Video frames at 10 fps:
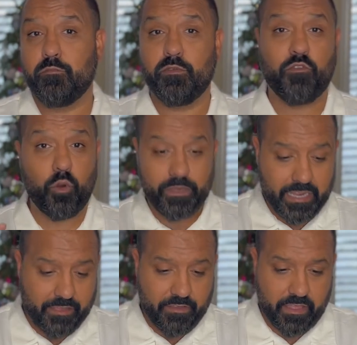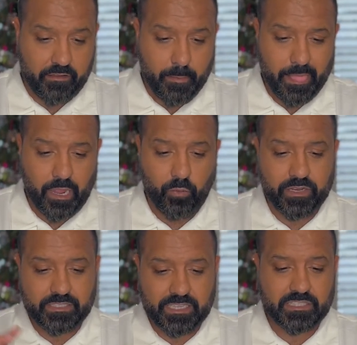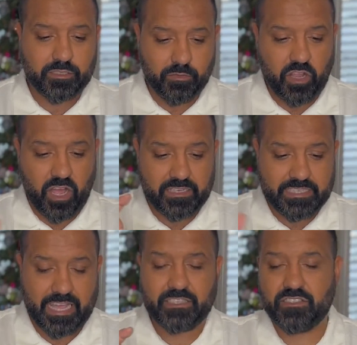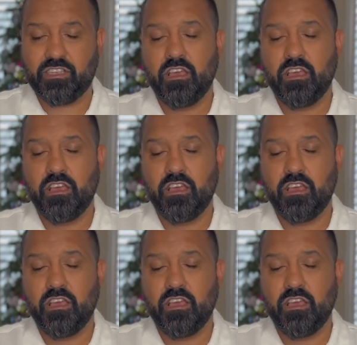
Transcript: Before we dive in, I want to set some context.